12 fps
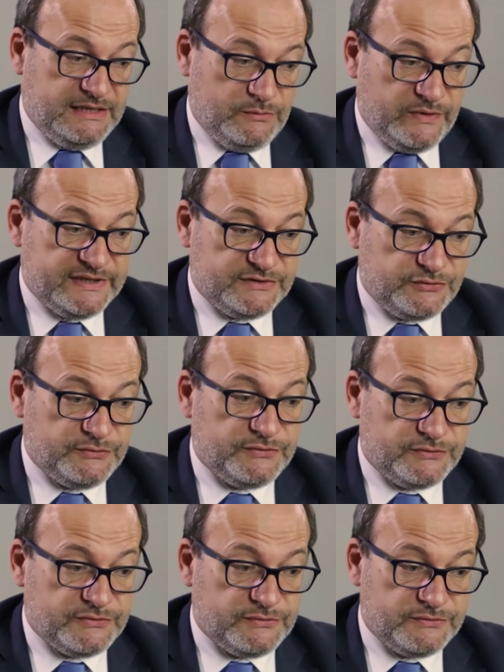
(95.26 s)
He went to
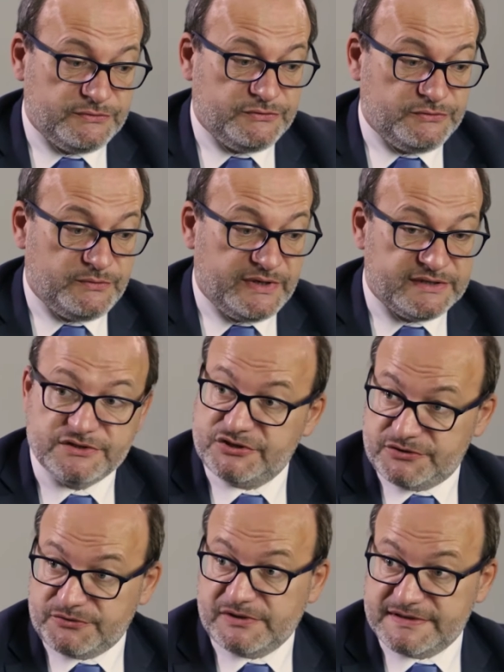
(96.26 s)
the UN
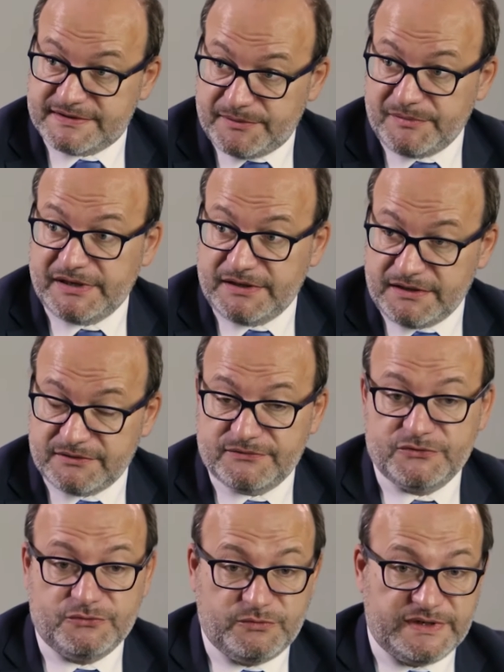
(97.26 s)
General Assembly a
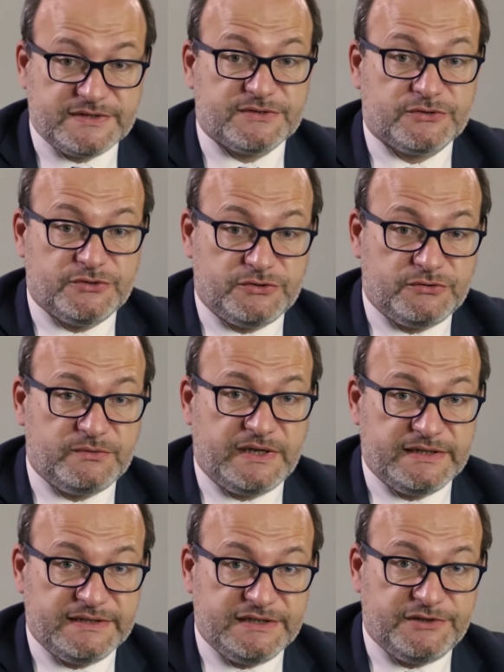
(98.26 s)
few weeks ago,
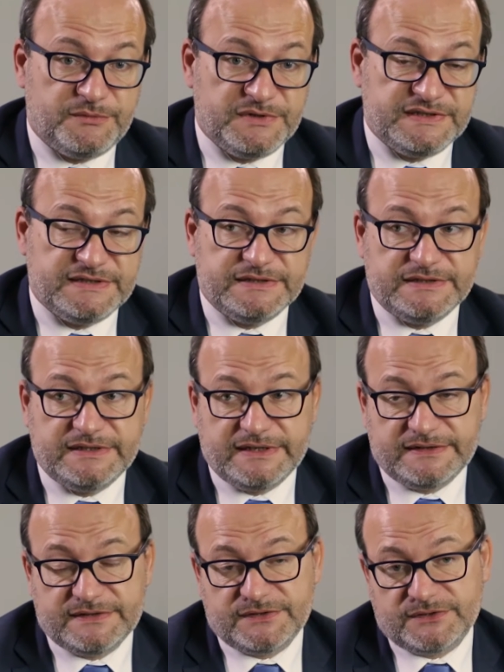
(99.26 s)
and he committed
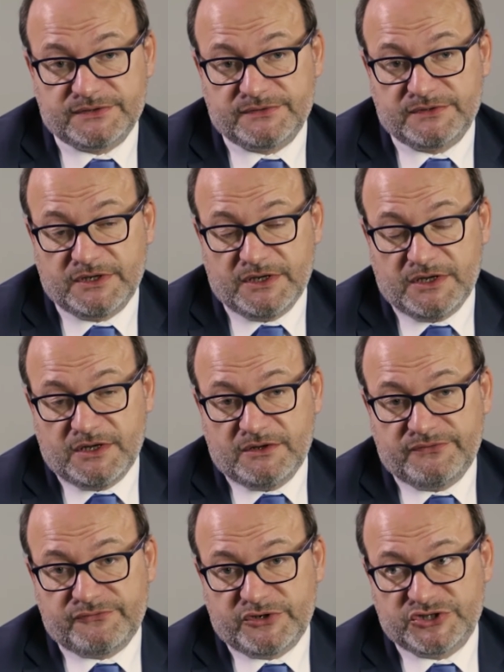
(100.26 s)
that
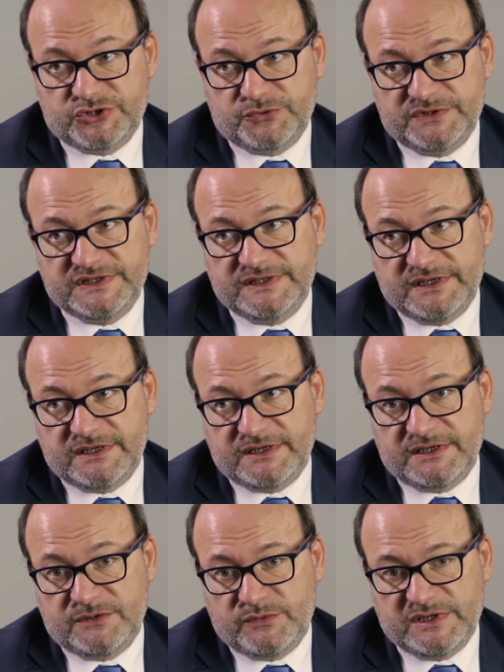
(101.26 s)
French
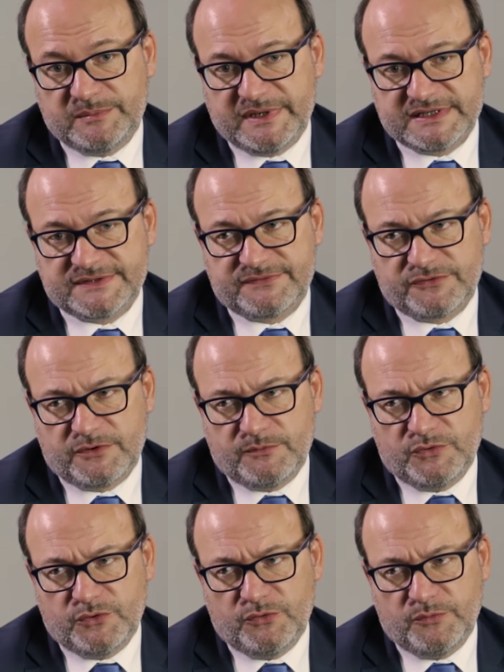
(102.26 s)
ODA will pass
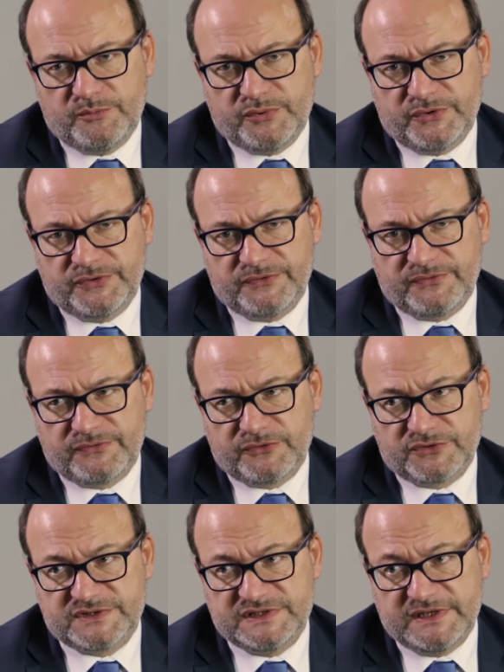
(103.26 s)
from
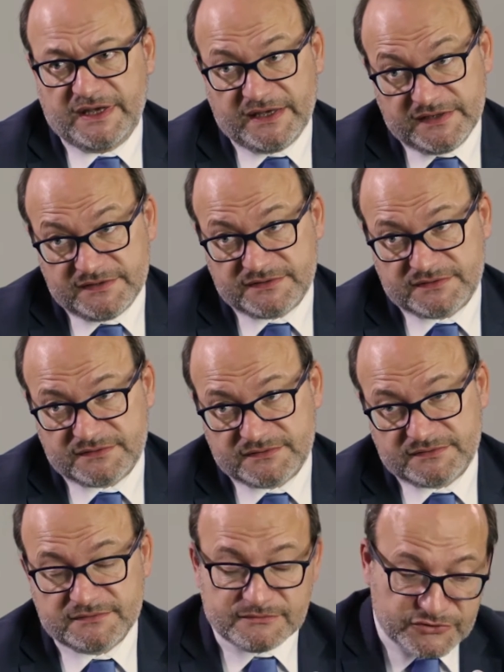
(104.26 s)
0.38,
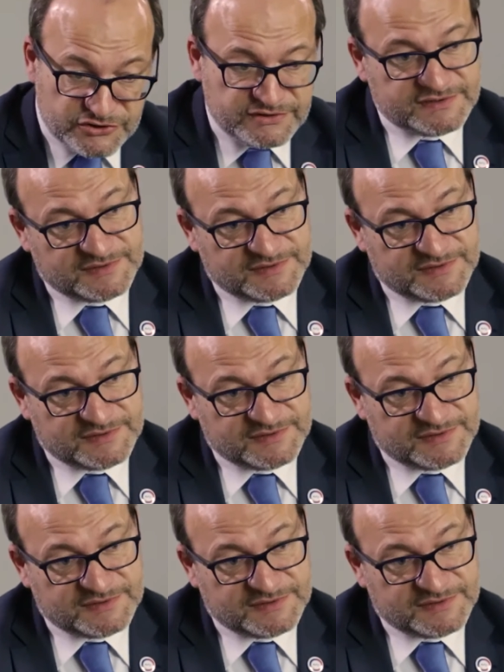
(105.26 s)
which